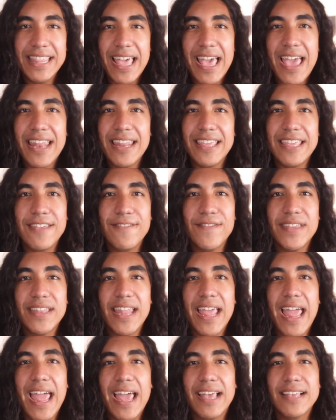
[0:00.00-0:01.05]
that
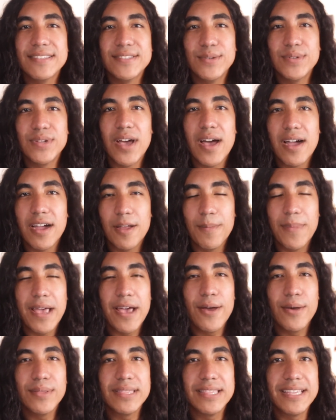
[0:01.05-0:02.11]
even as you talk
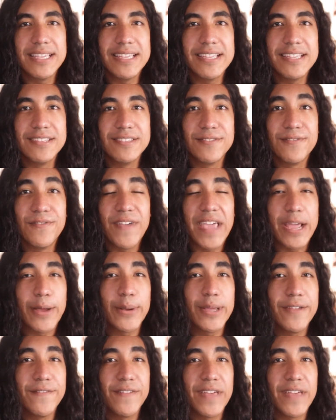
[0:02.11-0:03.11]
about these very,